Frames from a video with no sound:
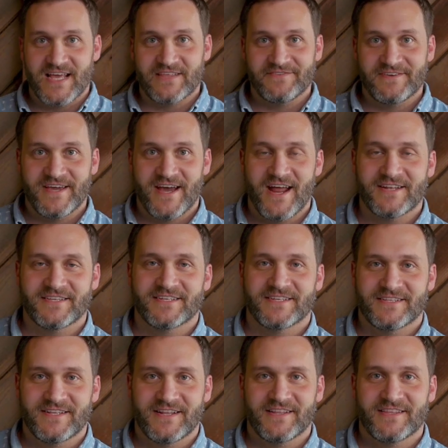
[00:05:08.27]
now that we got
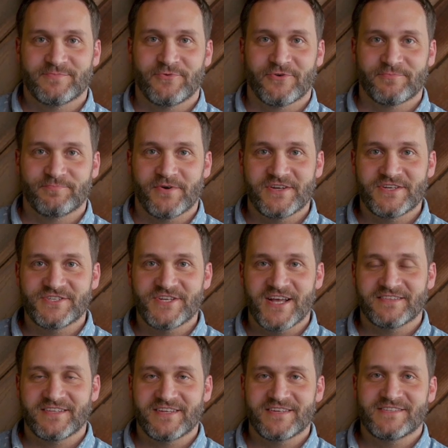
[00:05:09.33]
the pork butt
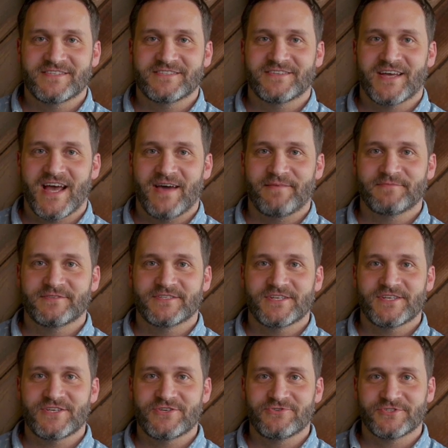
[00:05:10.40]
injected, it's time
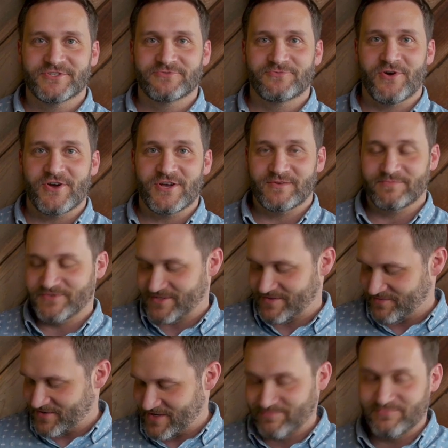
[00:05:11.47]
to use the rubs.
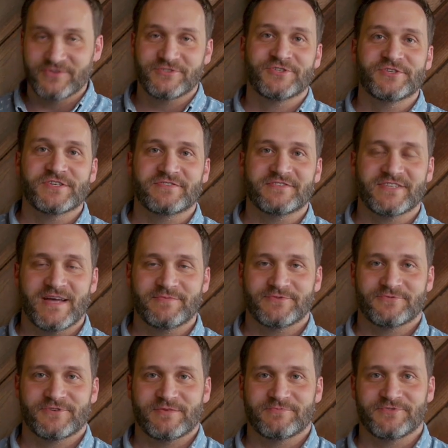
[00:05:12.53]
I'm gonna put 2 different types
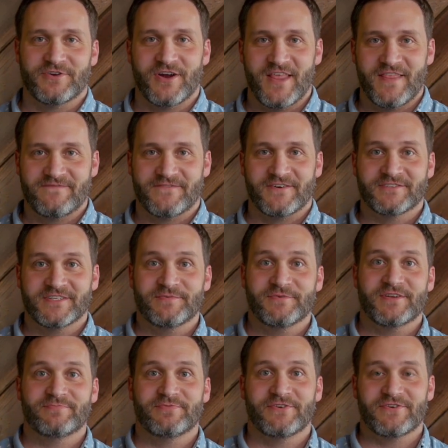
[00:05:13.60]
of rubs on it. First thing I'm
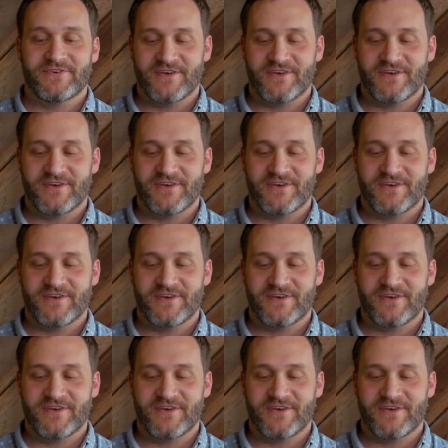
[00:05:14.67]
gonna put